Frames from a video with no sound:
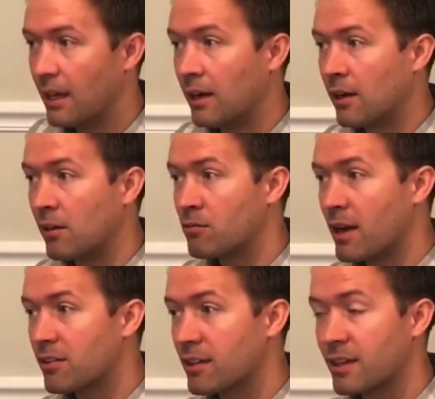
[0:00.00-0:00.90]

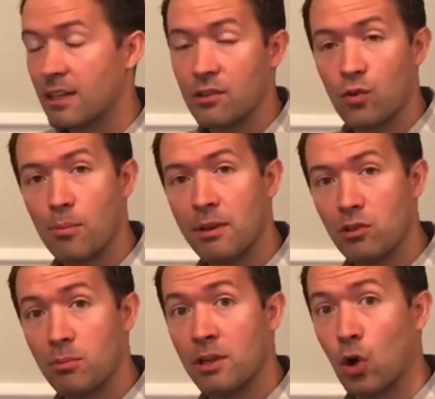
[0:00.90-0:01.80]
Rest that gets 4
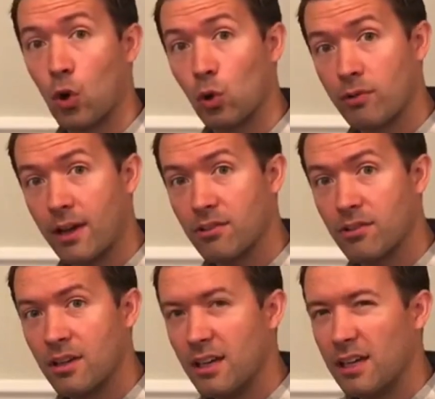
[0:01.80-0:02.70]
beats would be a whole
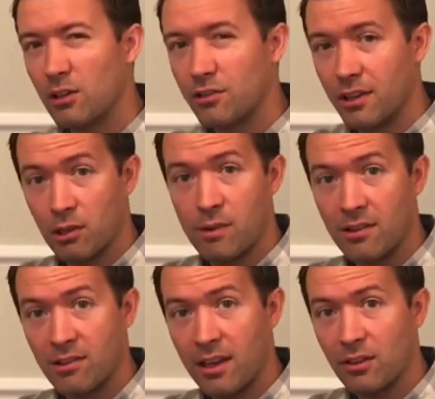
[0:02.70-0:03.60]
rest. It looks like a
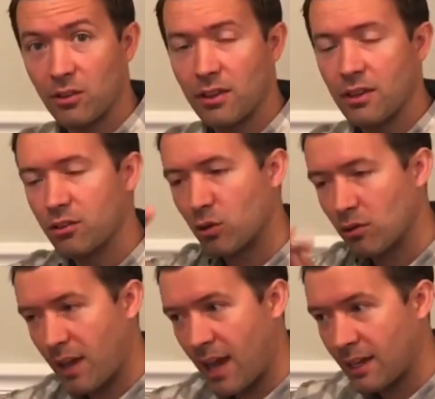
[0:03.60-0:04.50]
rectangle, sort
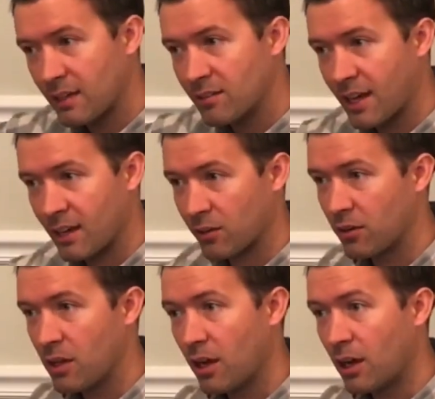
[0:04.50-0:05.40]
of hanging down
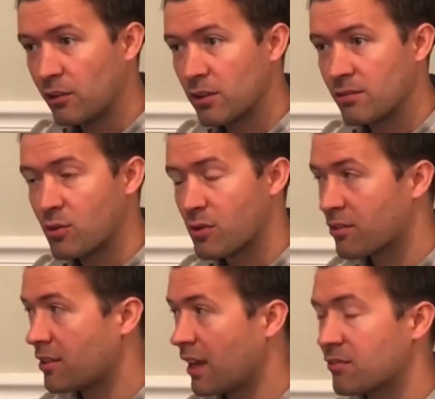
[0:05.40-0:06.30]
under the 4th
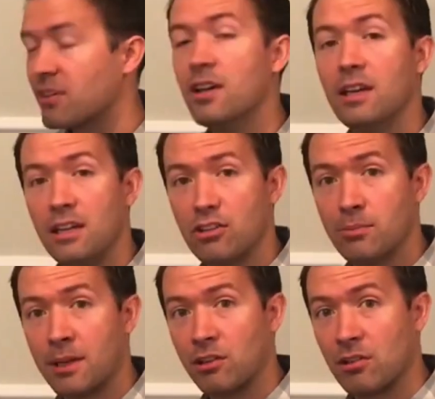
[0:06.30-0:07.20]
staff. Here's
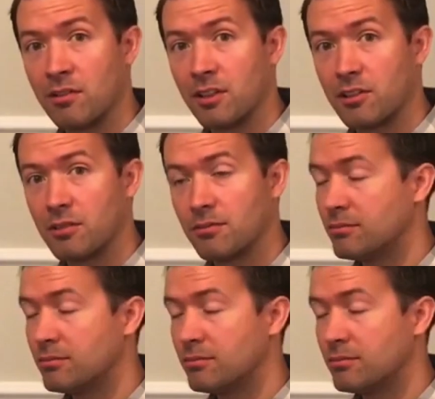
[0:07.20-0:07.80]
a picture of it.